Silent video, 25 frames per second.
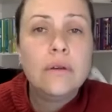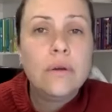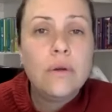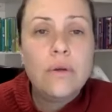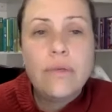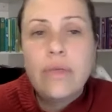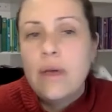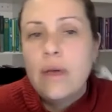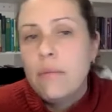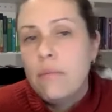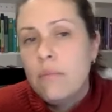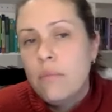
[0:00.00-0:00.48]

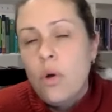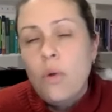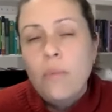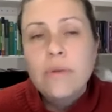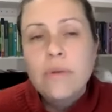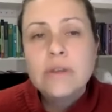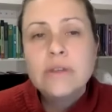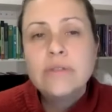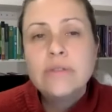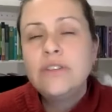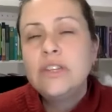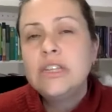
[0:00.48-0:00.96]
or that
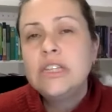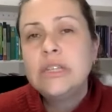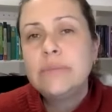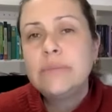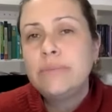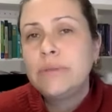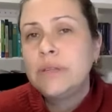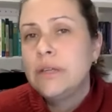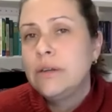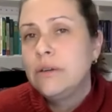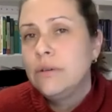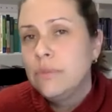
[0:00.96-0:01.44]
moment of
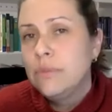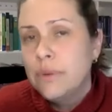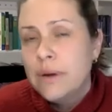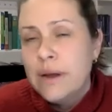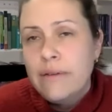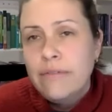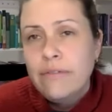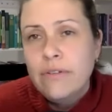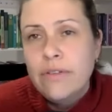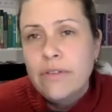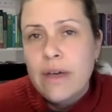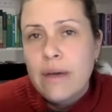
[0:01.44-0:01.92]
discipline or
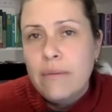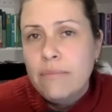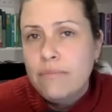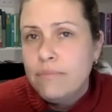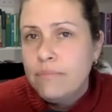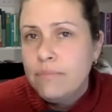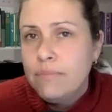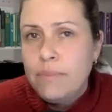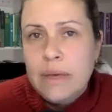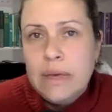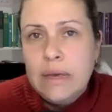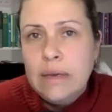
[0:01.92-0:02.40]
whatever, that
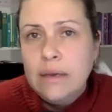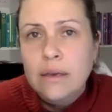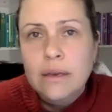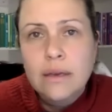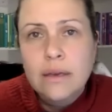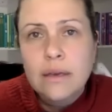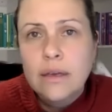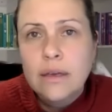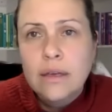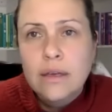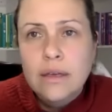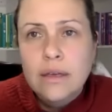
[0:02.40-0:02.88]
big